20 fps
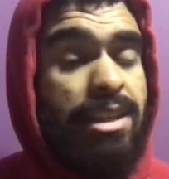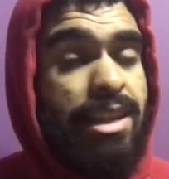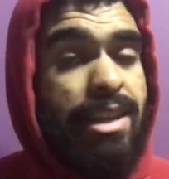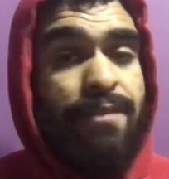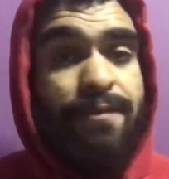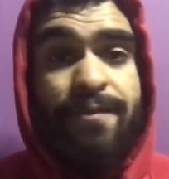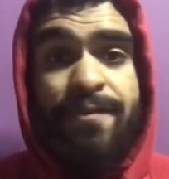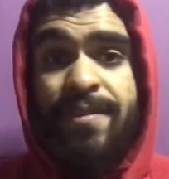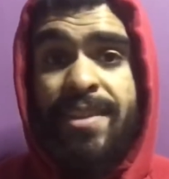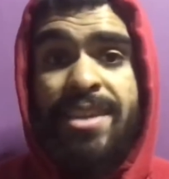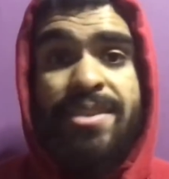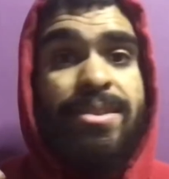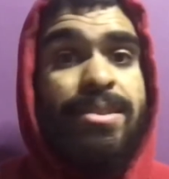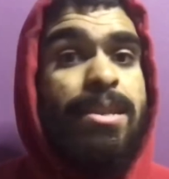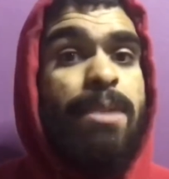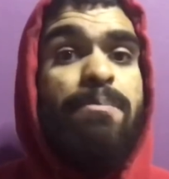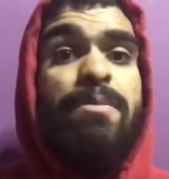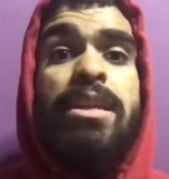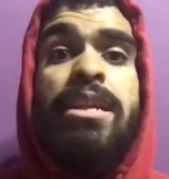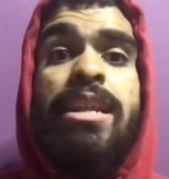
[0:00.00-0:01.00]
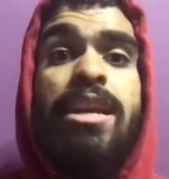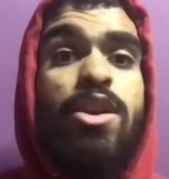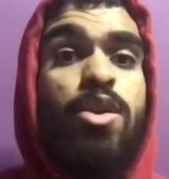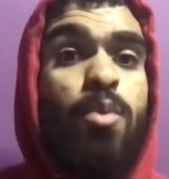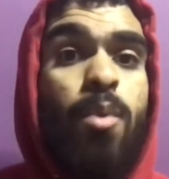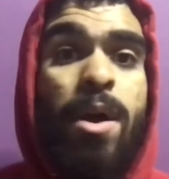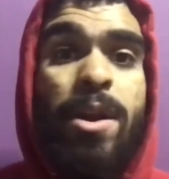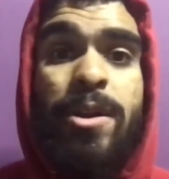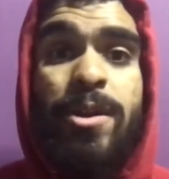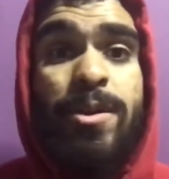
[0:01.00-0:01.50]
If there's something that
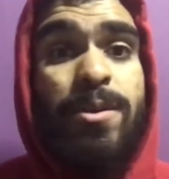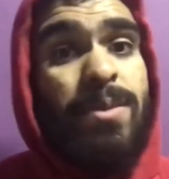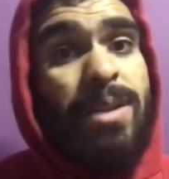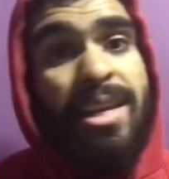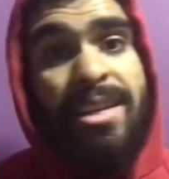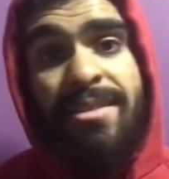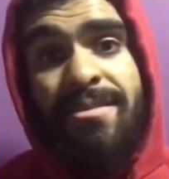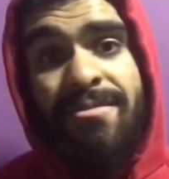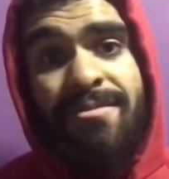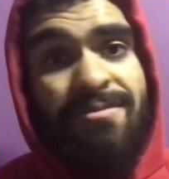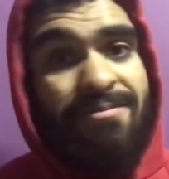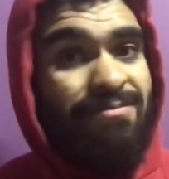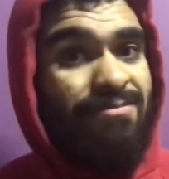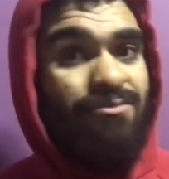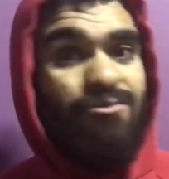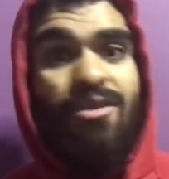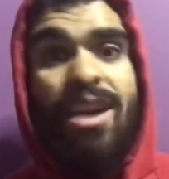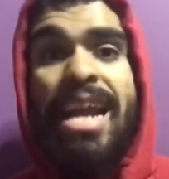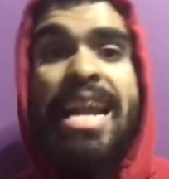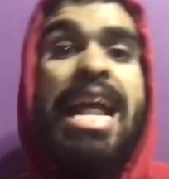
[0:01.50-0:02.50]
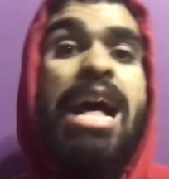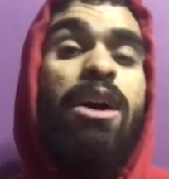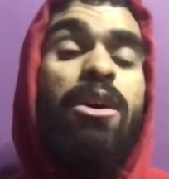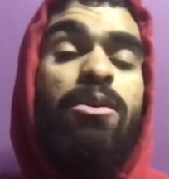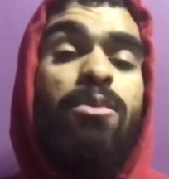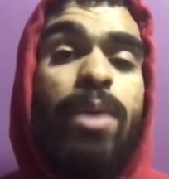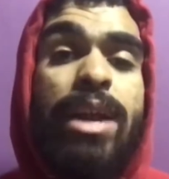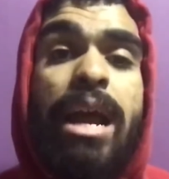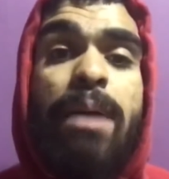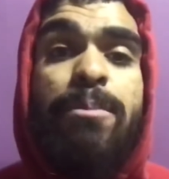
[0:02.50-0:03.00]
you want to do, like right
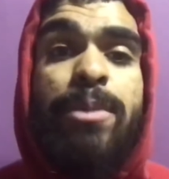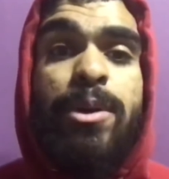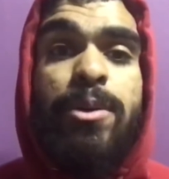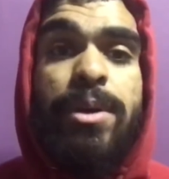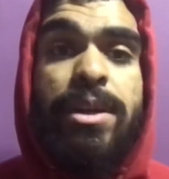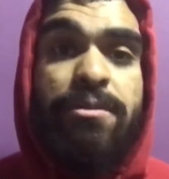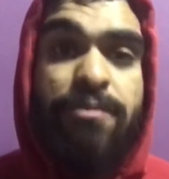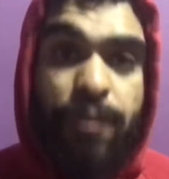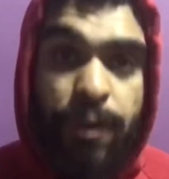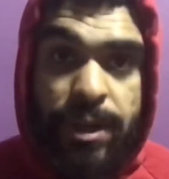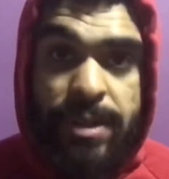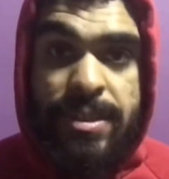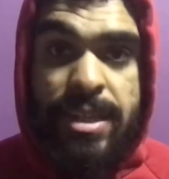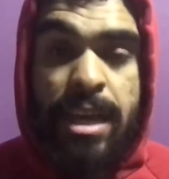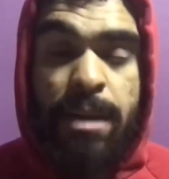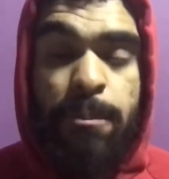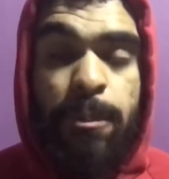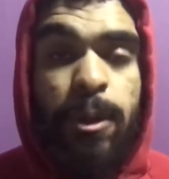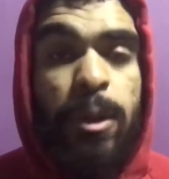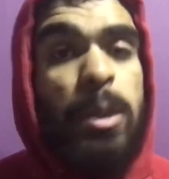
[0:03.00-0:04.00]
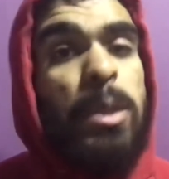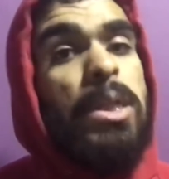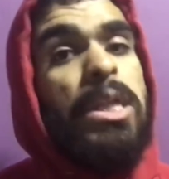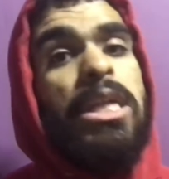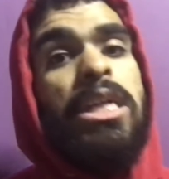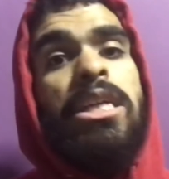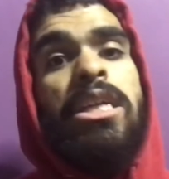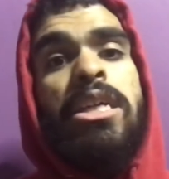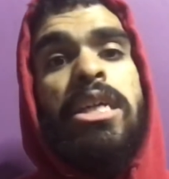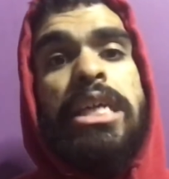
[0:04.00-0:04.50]
now, what I'm doing, for example,
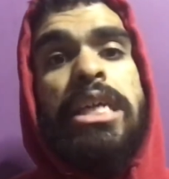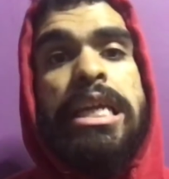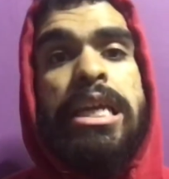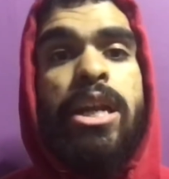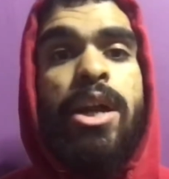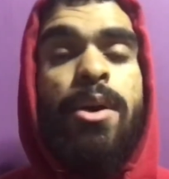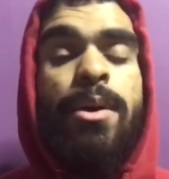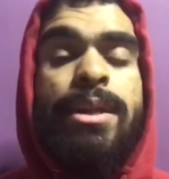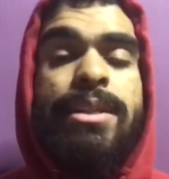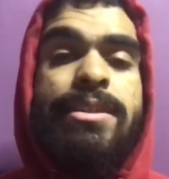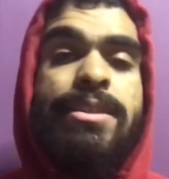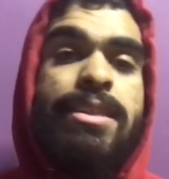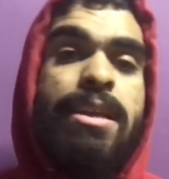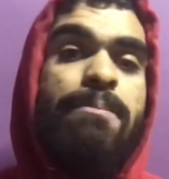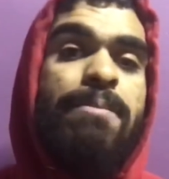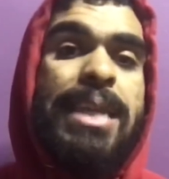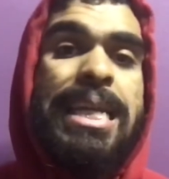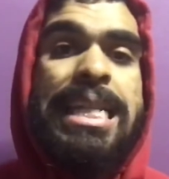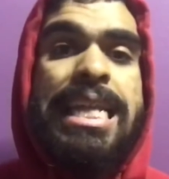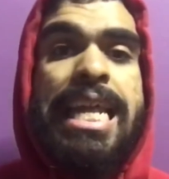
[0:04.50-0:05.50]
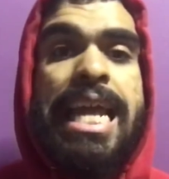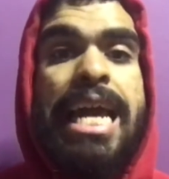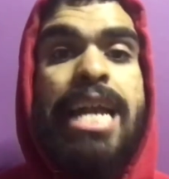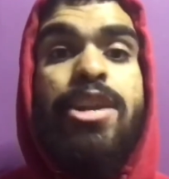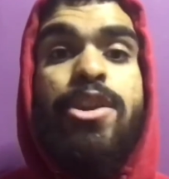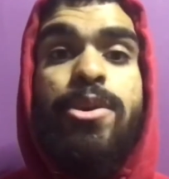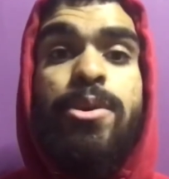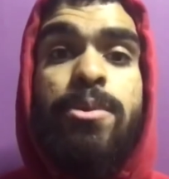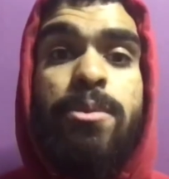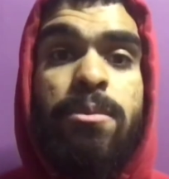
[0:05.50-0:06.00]
you know, it's something that I
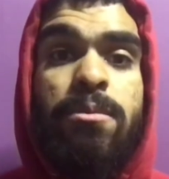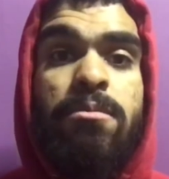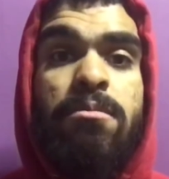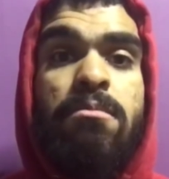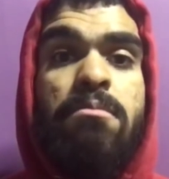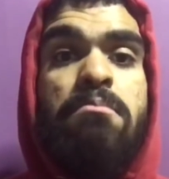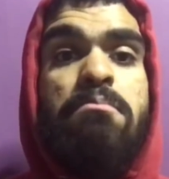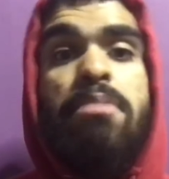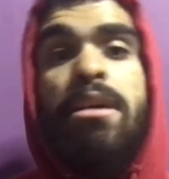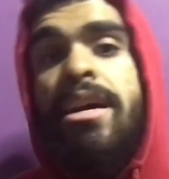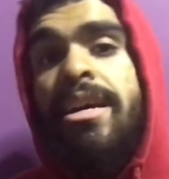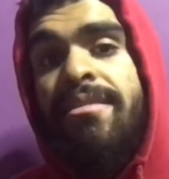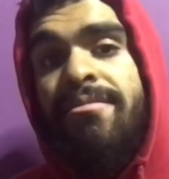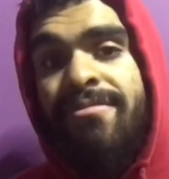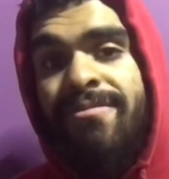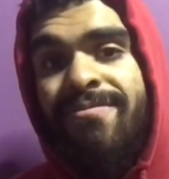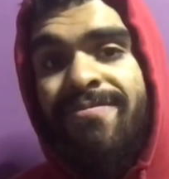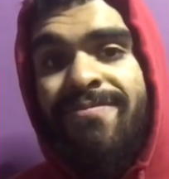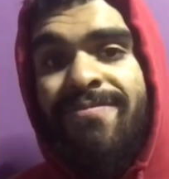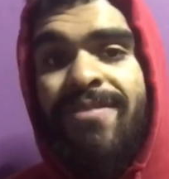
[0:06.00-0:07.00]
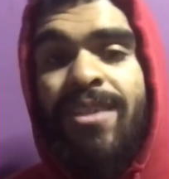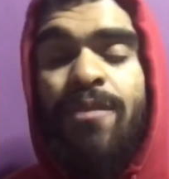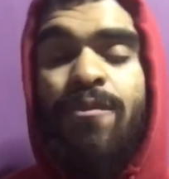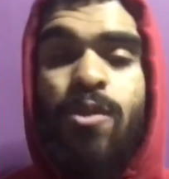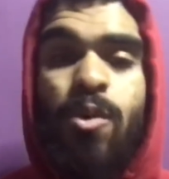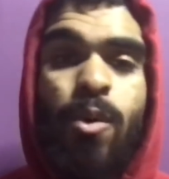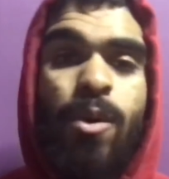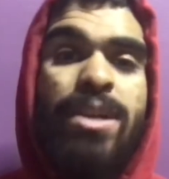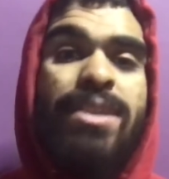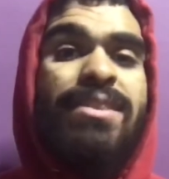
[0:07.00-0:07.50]
do, but of
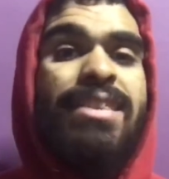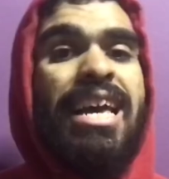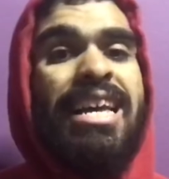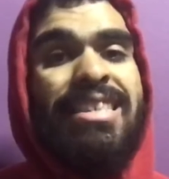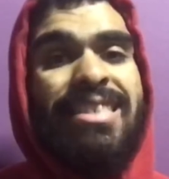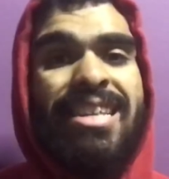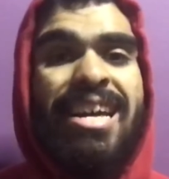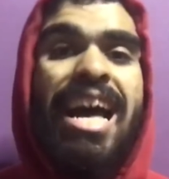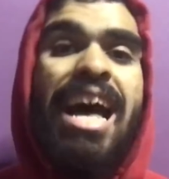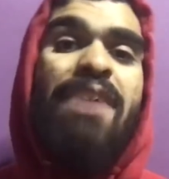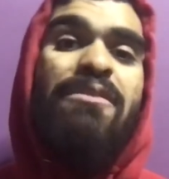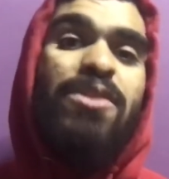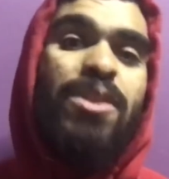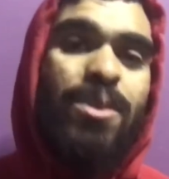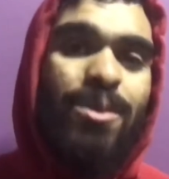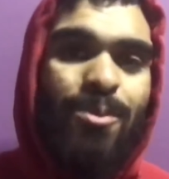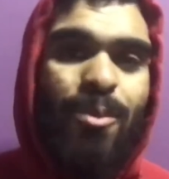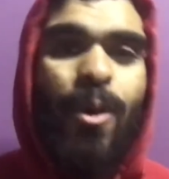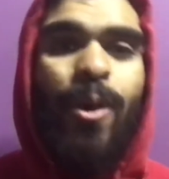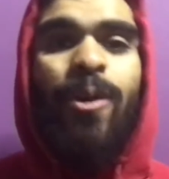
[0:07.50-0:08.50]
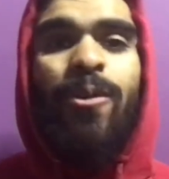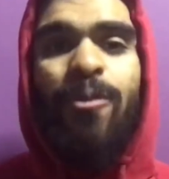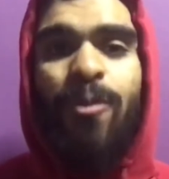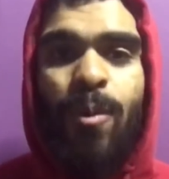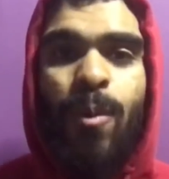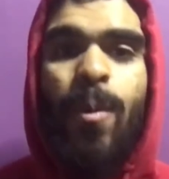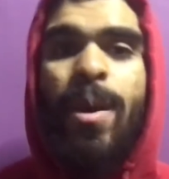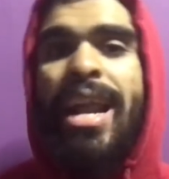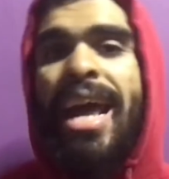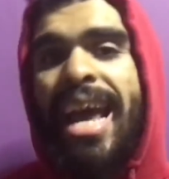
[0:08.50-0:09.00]
course I still have to work for
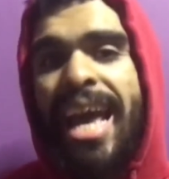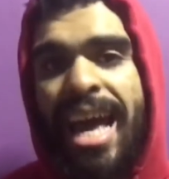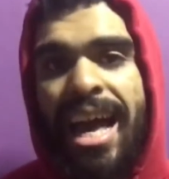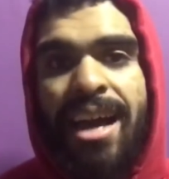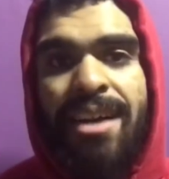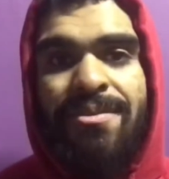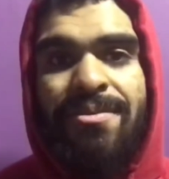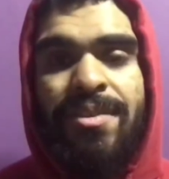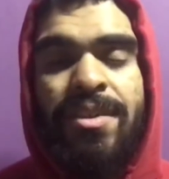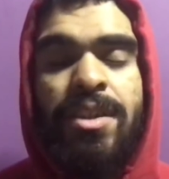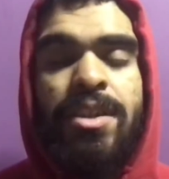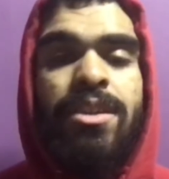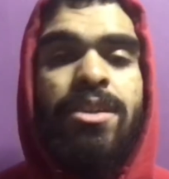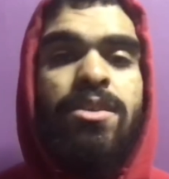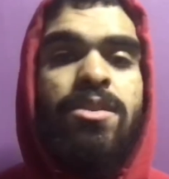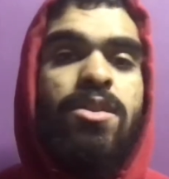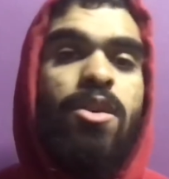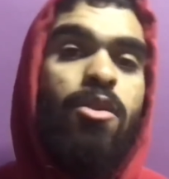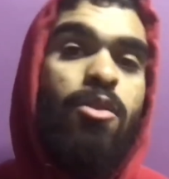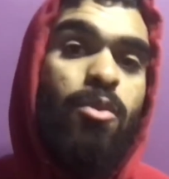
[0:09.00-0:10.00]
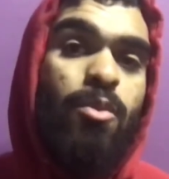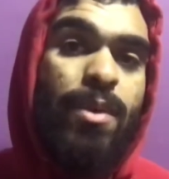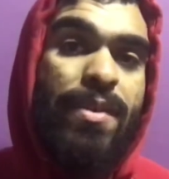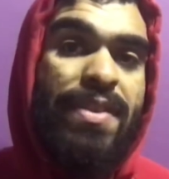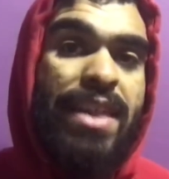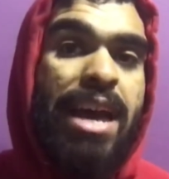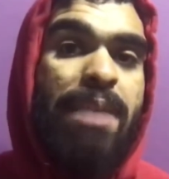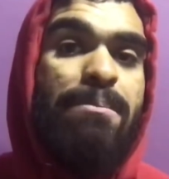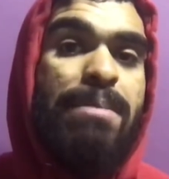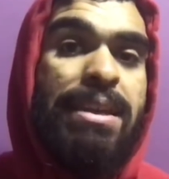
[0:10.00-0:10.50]
what I have. So with
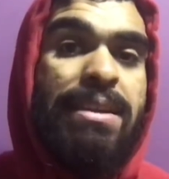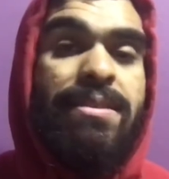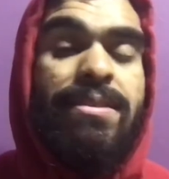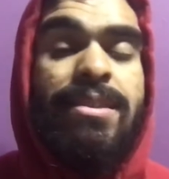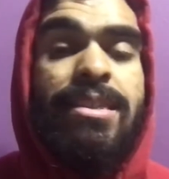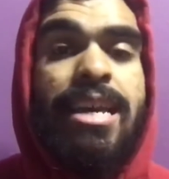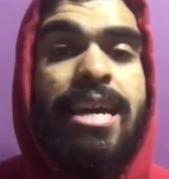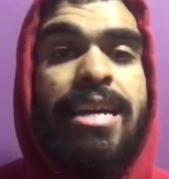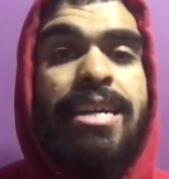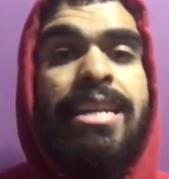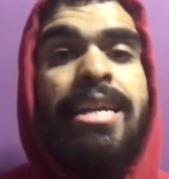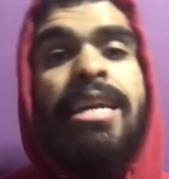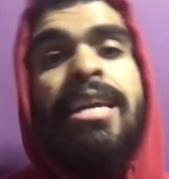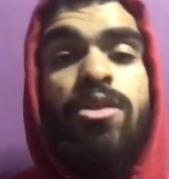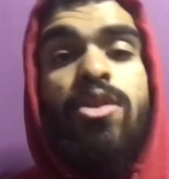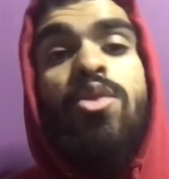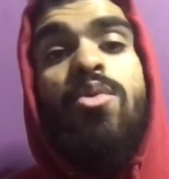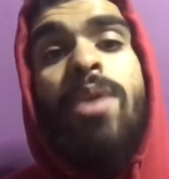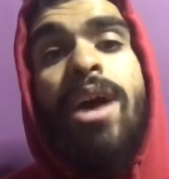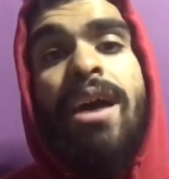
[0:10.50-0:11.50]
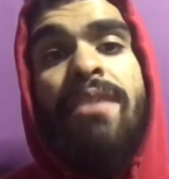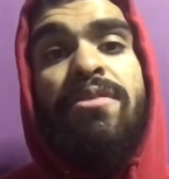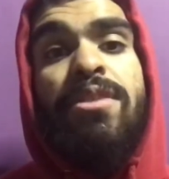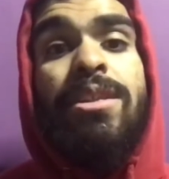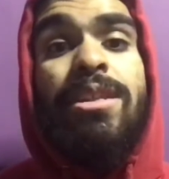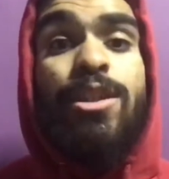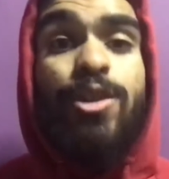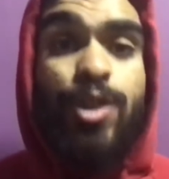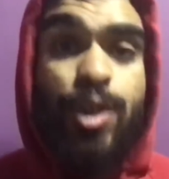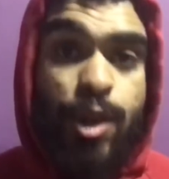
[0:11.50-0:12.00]
that being said, you have to
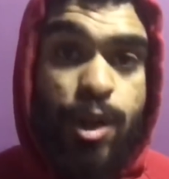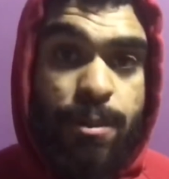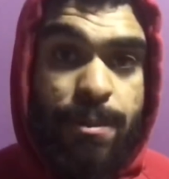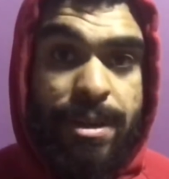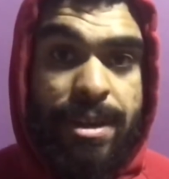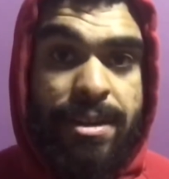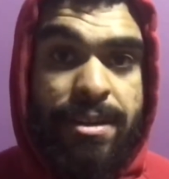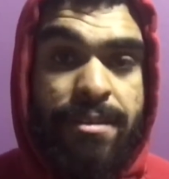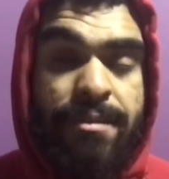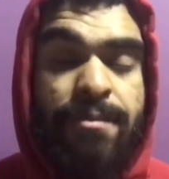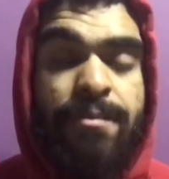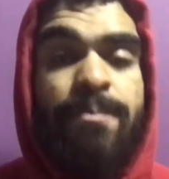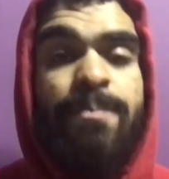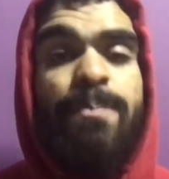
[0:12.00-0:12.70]
determine